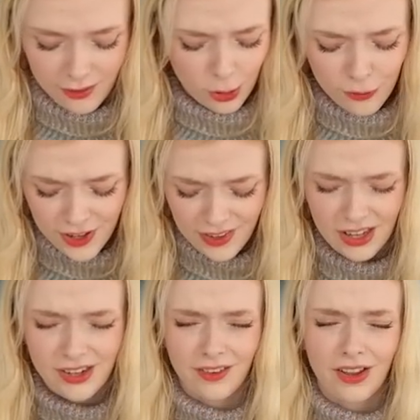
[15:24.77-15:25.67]
So obviously
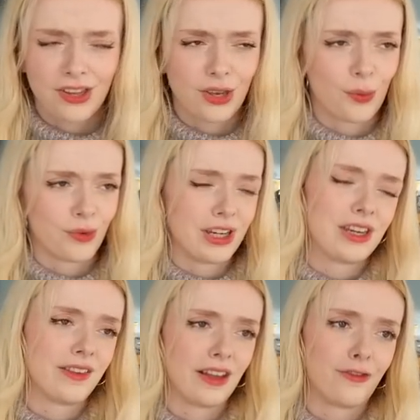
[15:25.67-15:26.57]
I decided that I wanted
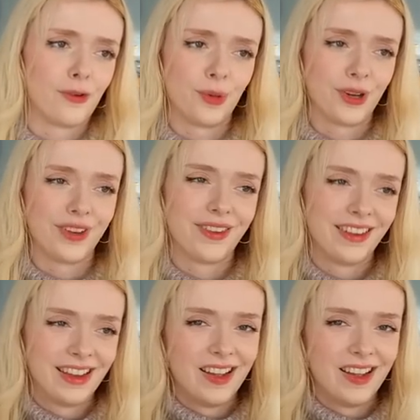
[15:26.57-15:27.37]
to saffron because